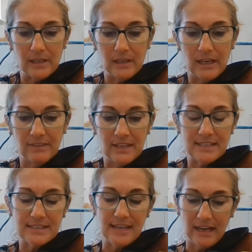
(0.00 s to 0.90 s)
In the
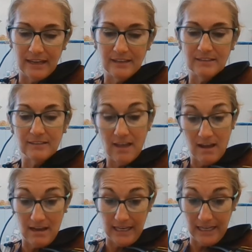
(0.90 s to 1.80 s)
second
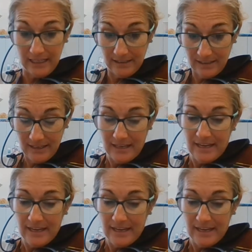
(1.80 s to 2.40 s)
line,